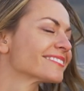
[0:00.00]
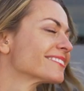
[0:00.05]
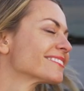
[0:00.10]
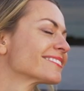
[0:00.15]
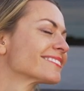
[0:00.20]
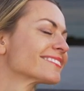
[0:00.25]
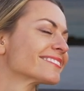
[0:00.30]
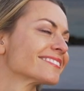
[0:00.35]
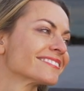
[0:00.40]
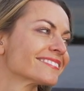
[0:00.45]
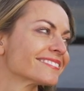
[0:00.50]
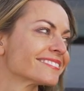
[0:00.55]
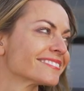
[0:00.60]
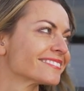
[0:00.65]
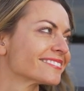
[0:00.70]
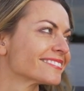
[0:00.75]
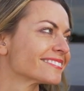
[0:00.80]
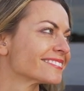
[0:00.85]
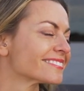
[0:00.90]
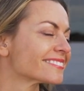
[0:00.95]

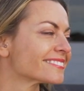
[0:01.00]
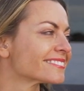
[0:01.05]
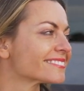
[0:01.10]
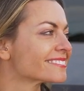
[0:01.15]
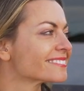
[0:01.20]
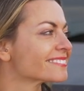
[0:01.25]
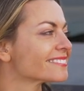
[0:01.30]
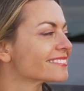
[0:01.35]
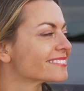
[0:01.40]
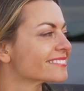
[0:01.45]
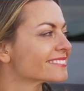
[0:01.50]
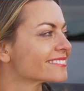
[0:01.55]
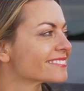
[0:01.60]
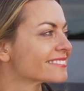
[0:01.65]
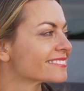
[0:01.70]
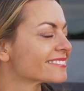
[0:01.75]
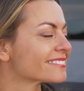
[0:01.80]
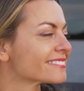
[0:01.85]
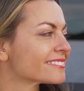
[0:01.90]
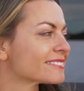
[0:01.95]

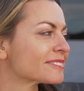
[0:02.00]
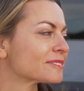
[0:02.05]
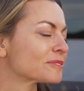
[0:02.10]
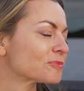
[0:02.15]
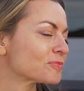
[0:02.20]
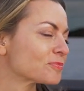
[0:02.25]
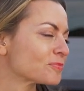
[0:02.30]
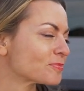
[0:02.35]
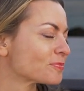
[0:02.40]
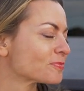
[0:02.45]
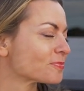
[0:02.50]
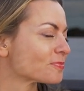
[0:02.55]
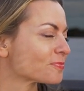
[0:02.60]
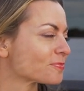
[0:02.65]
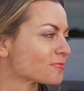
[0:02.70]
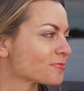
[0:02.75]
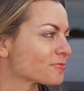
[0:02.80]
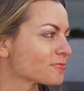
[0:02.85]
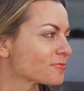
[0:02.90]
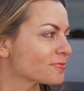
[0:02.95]

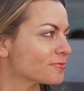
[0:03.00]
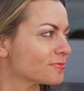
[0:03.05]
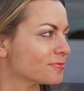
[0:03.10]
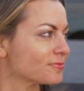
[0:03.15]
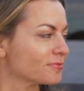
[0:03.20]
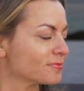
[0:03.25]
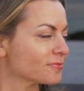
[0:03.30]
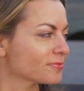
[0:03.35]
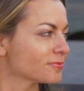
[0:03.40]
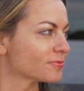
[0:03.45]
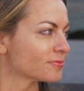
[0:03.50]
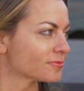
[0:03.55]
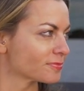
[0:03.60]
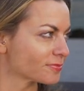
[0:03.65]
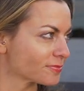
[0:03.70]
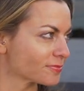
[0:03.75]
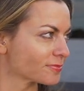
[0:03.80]
(not speaking)